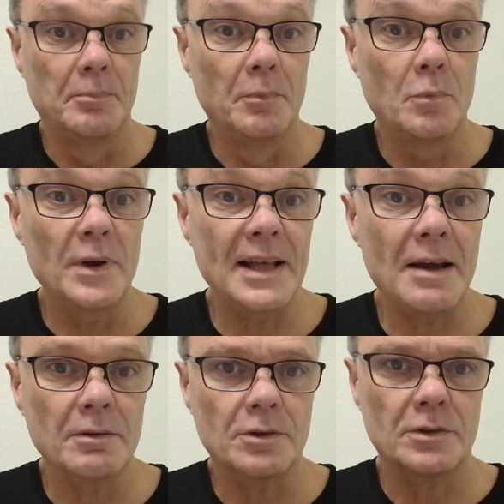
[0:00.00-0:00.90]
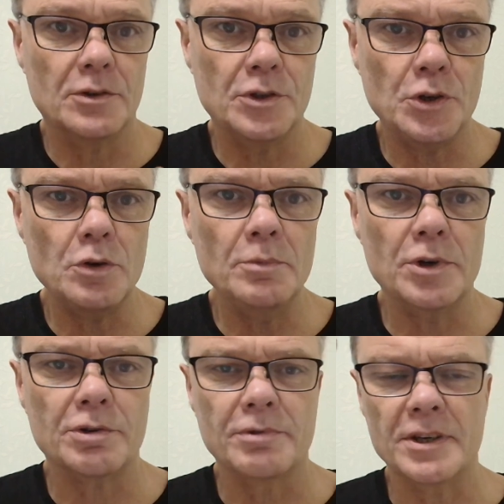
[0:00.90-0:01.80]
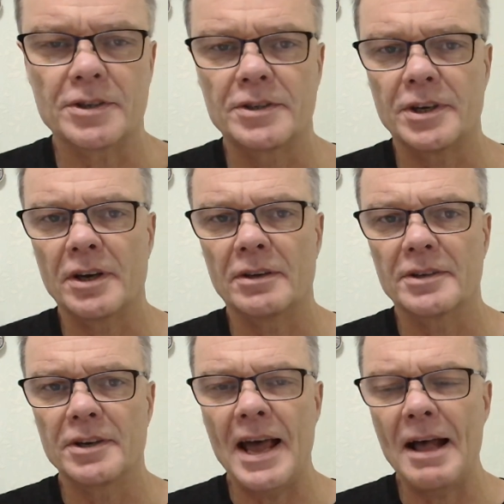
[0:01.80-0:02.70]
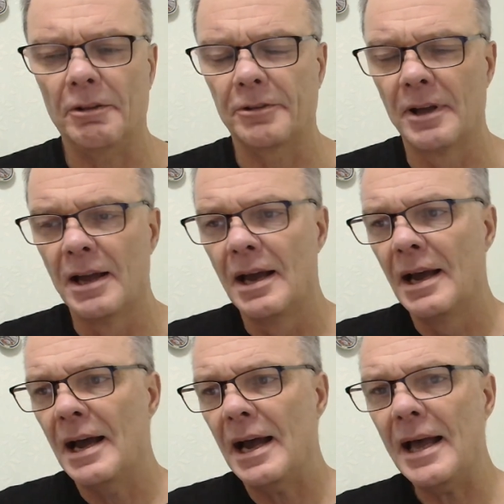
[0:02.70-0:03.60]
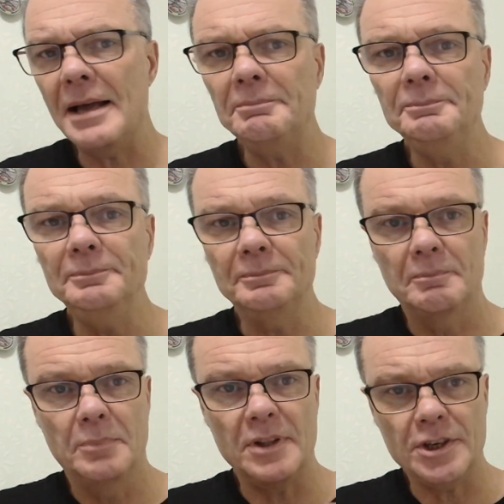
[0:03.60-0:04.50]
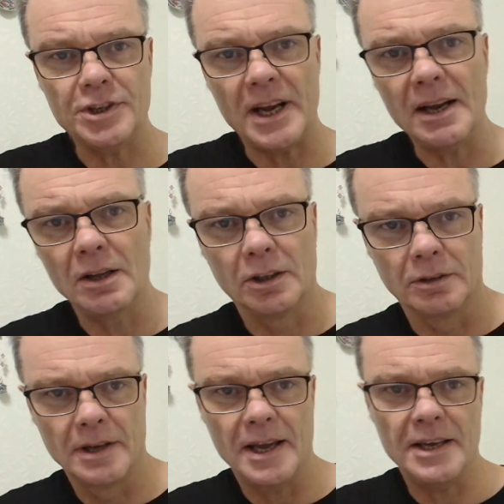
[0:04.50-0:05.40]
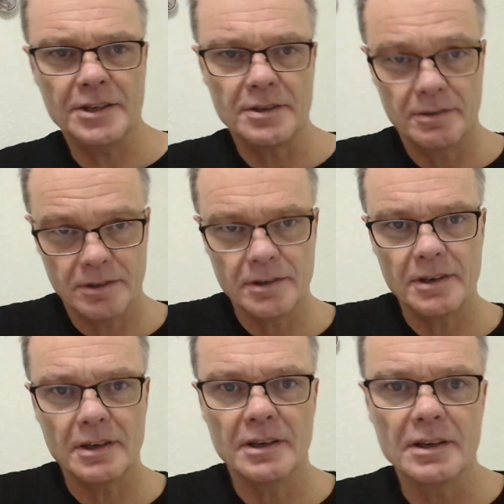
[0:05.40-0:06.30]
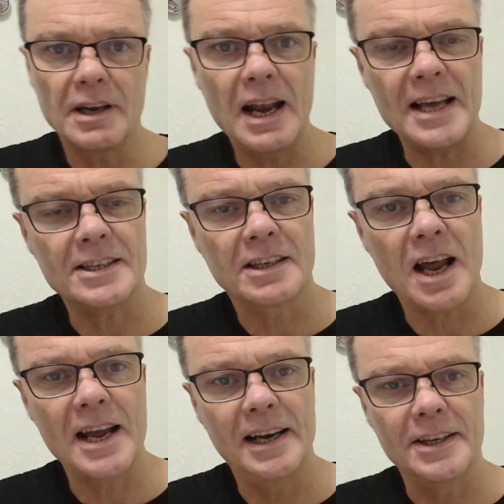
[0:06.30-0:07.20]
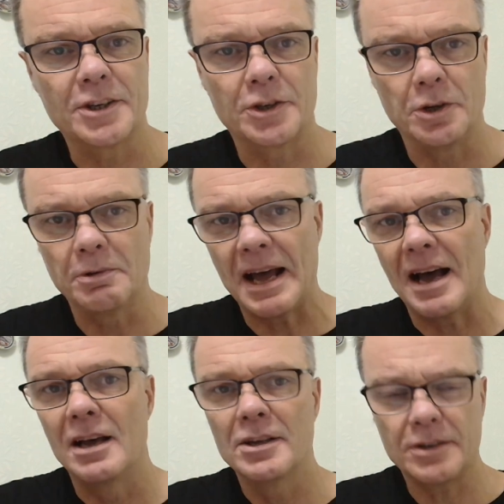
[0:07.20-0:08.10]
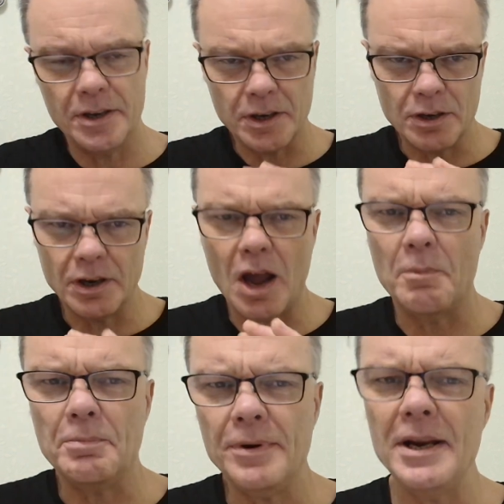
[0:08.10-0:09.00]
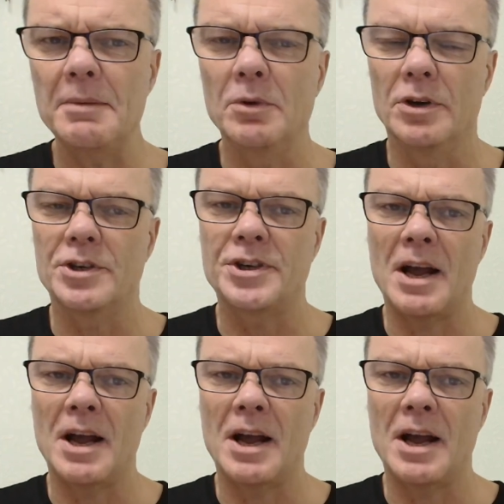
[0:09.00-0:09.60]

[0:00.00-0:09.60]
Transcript: without too much risk to your health. But the shingle is less likely to do that. So you can go pretty much